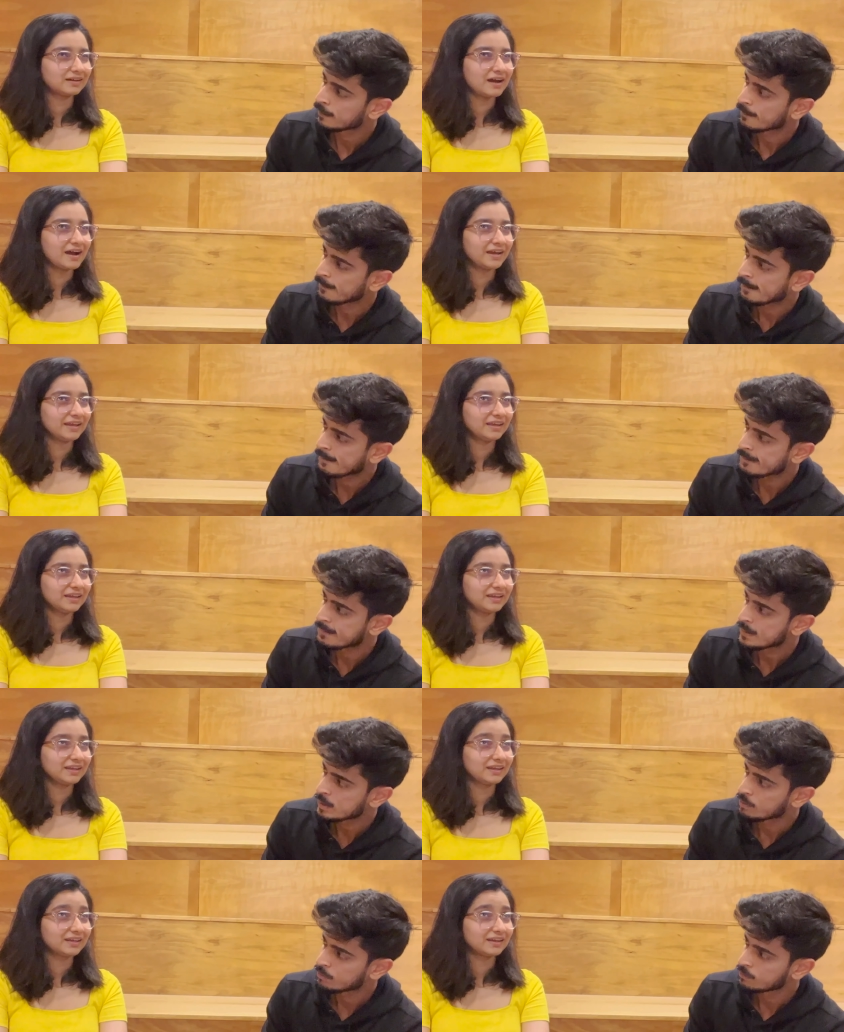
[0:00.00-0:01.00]

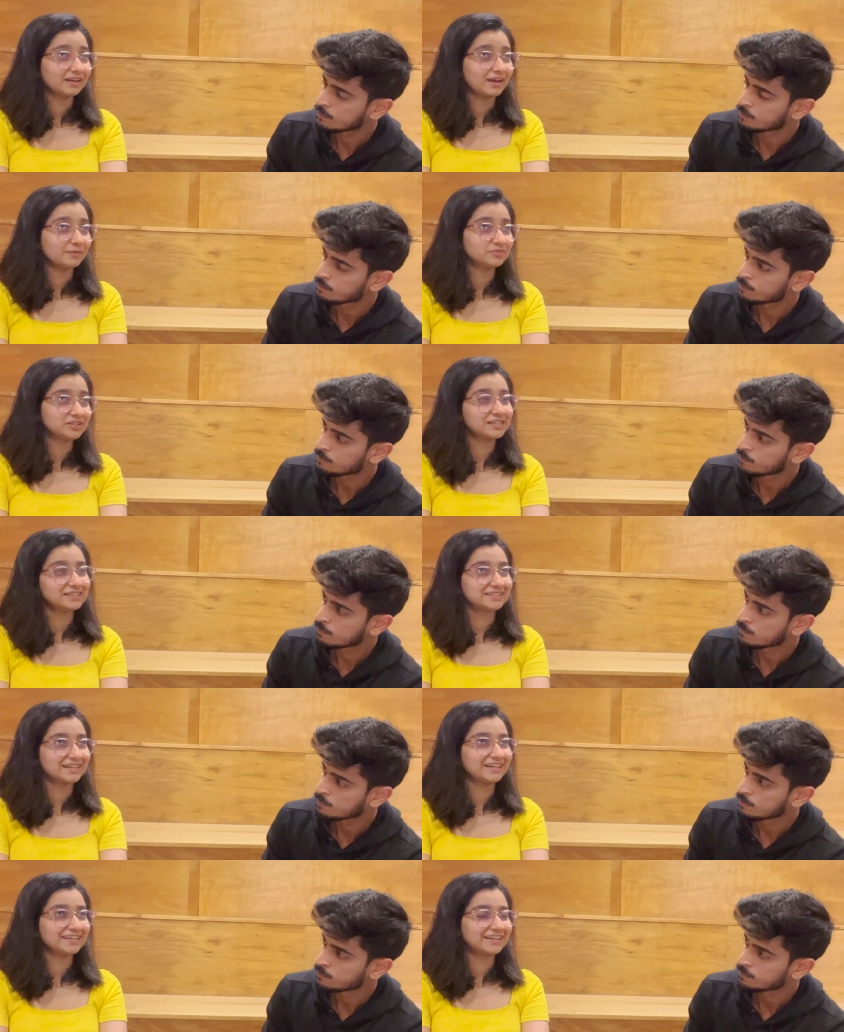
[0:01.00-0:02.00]
Speaker 1: I'm still
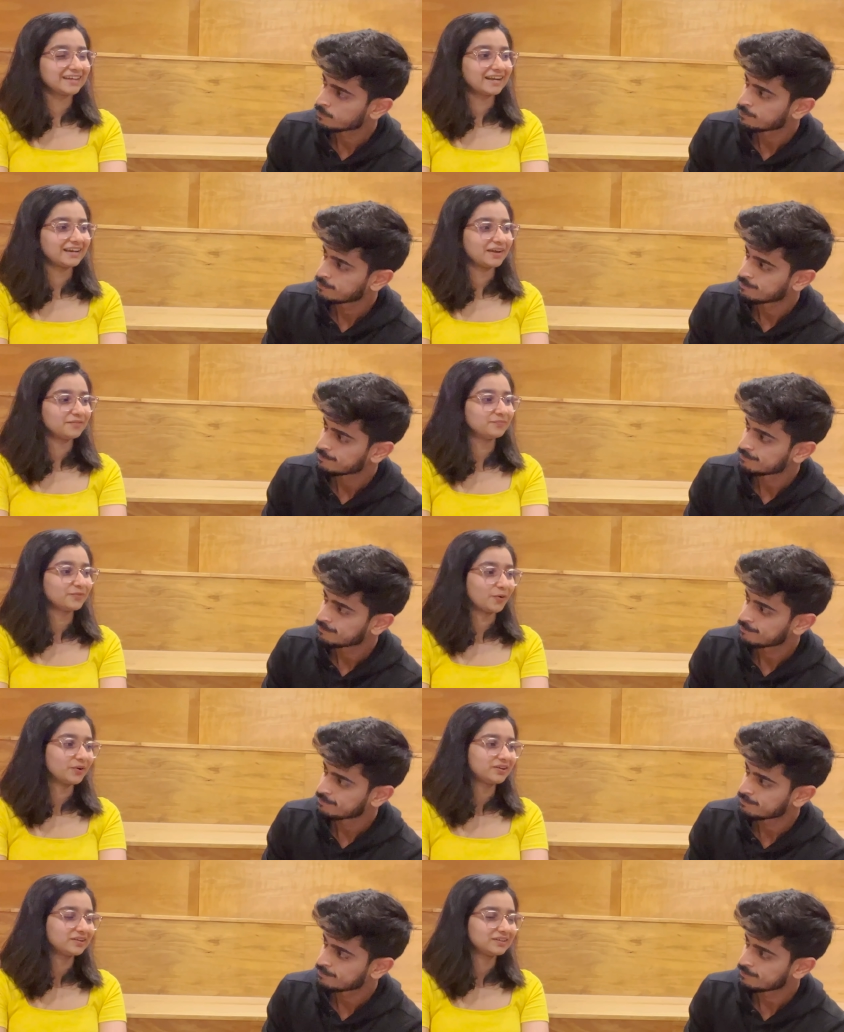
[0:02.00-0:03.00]
studying and I'm
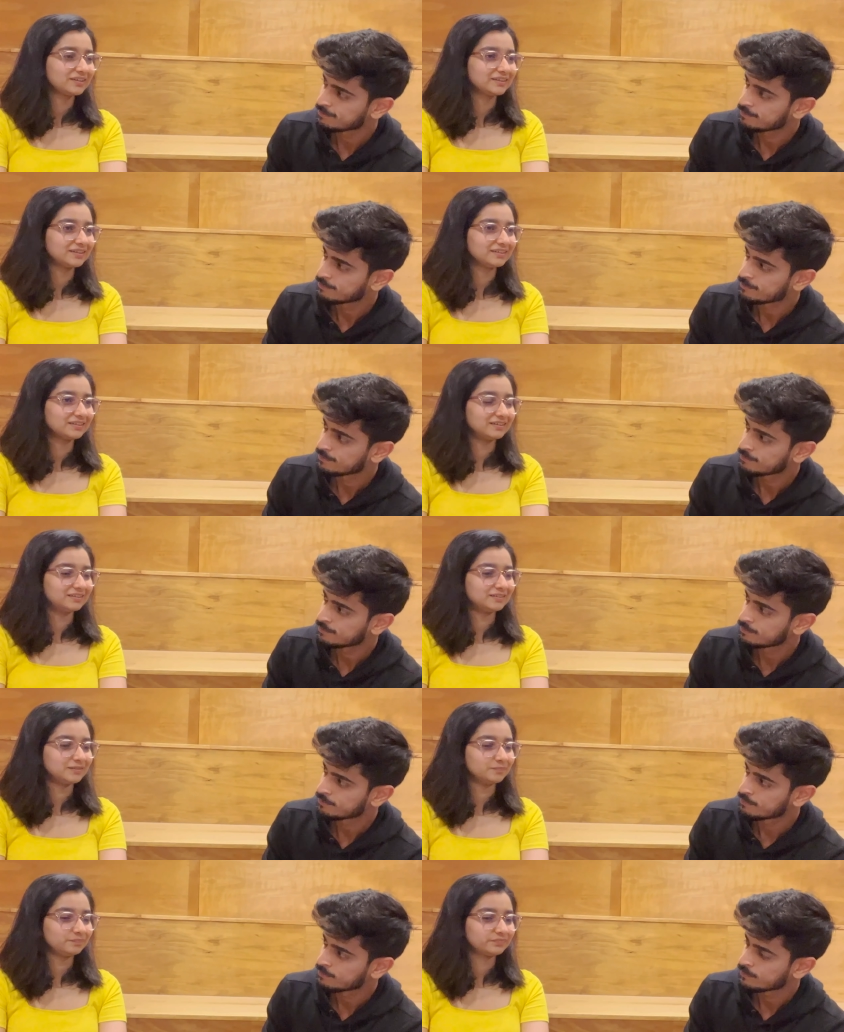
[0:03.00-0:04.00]
not
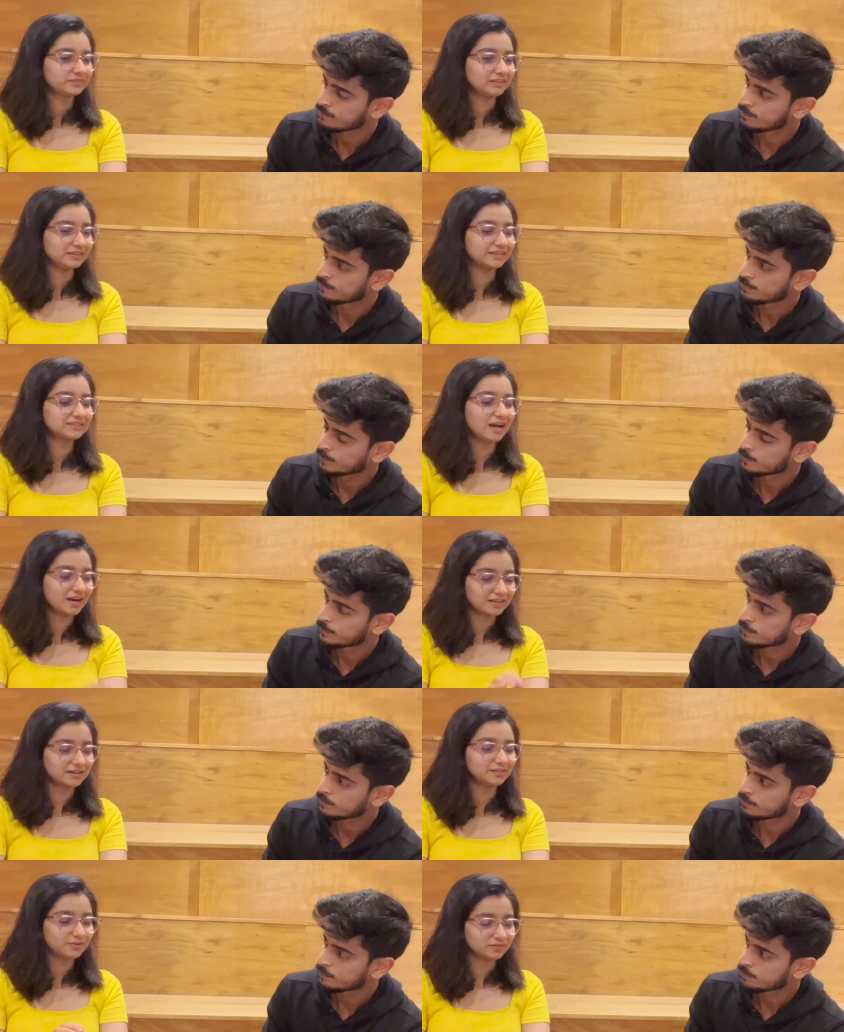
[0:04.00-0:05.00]
like
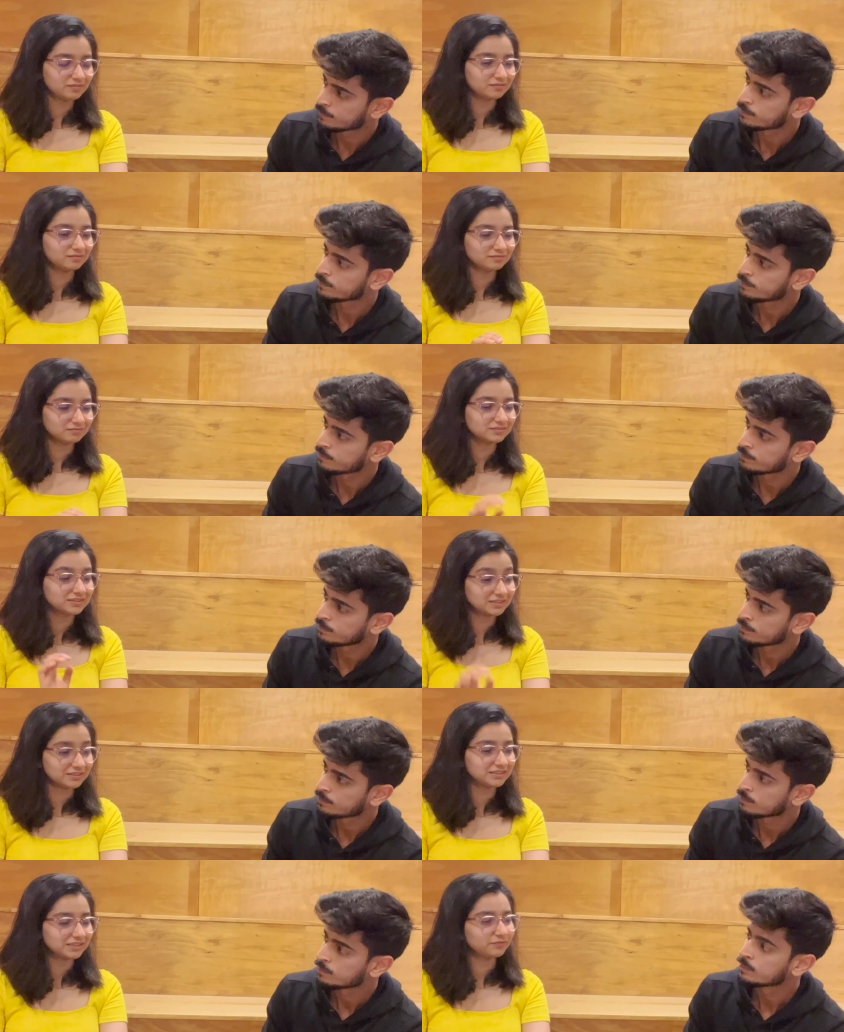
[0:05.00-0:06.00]
started
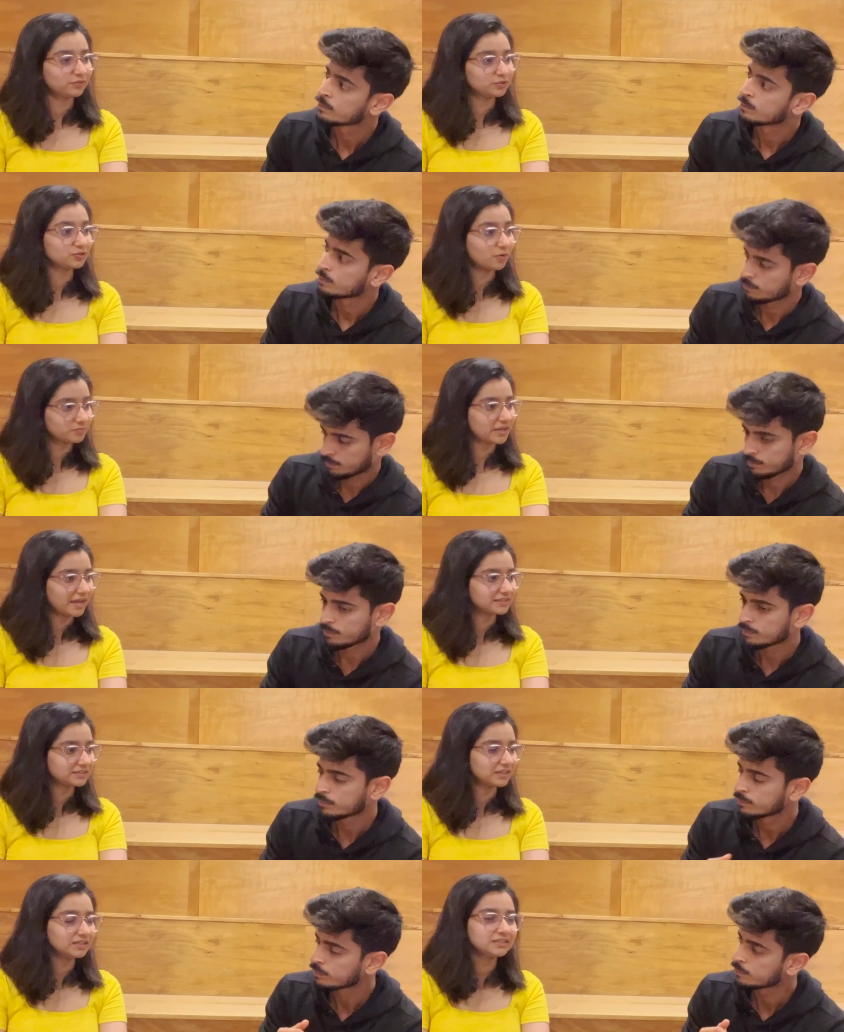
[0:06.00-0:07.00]
searching for jobs
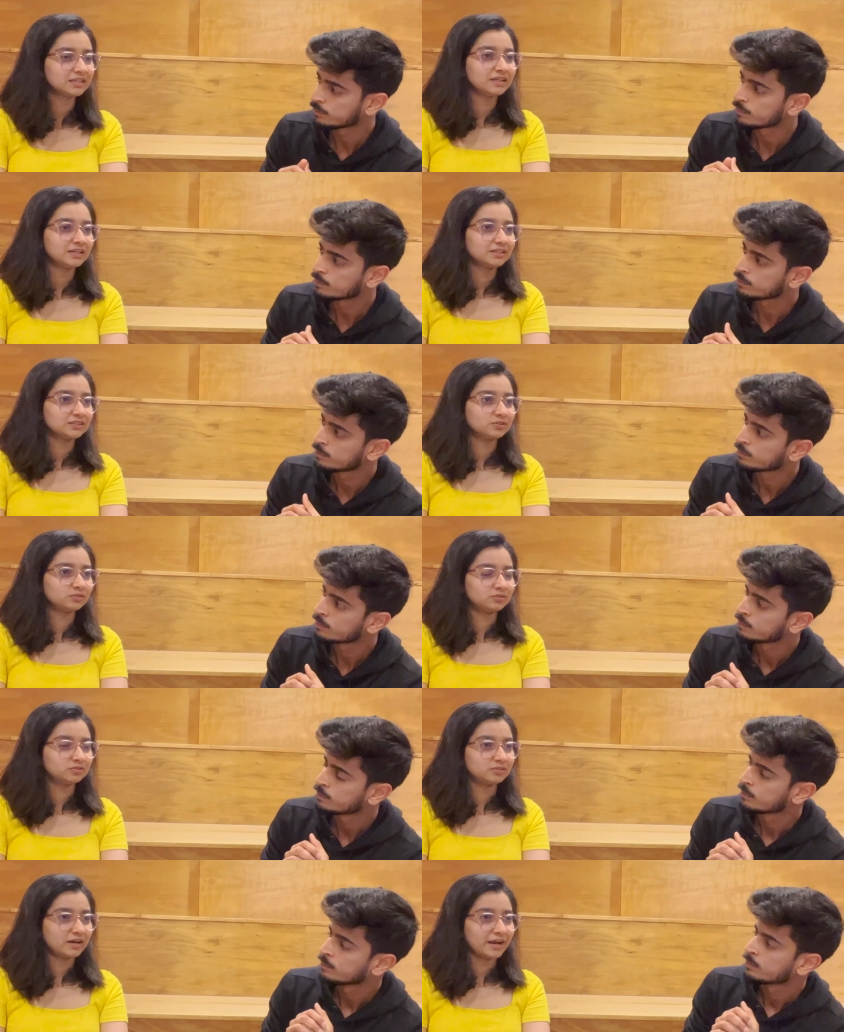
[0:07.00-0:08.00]
as such.
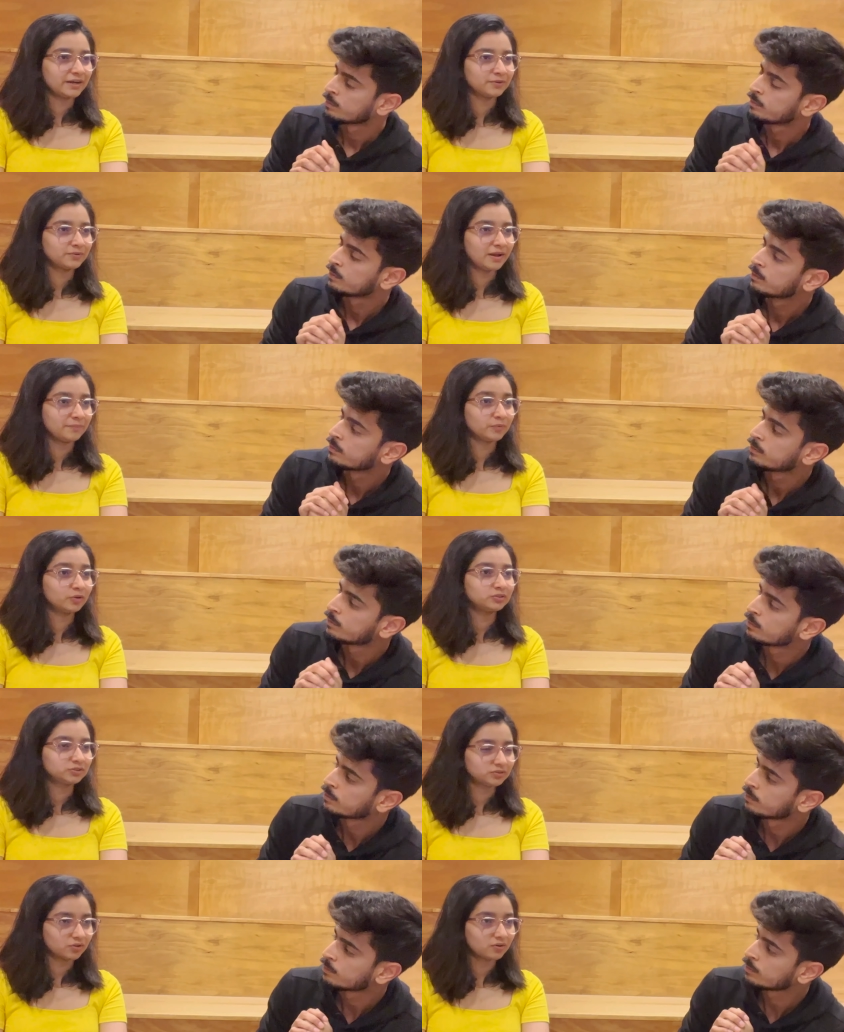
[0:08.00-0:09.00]
So I'm not
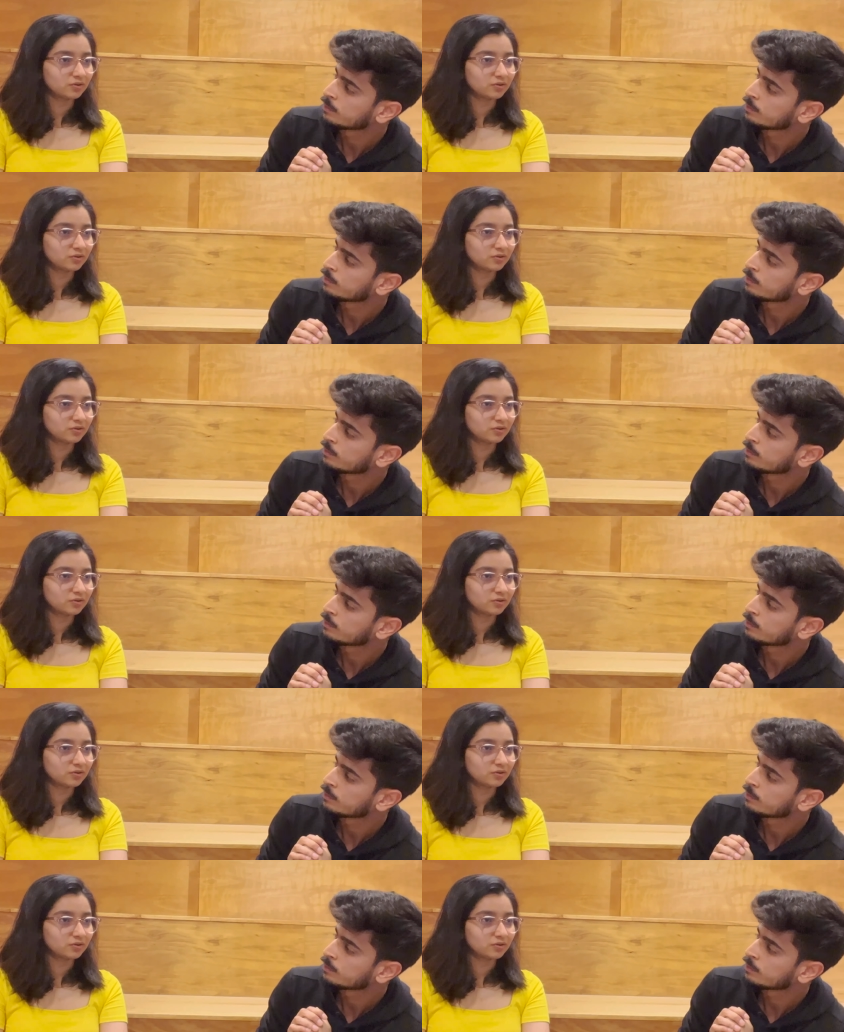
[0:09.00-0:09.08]
sure